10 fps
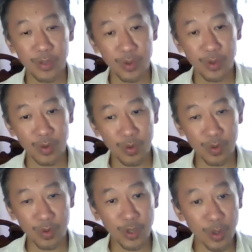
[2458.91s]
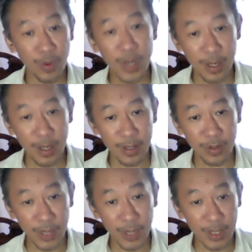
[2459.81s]
to tune in
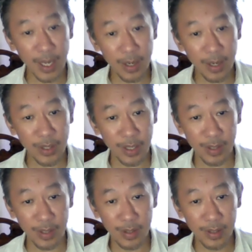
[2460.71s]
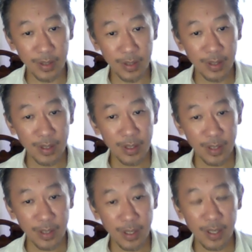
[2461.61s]
to this energy.
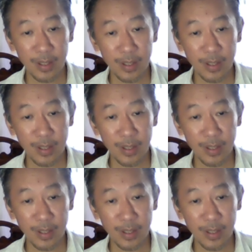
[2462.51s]
Yeah.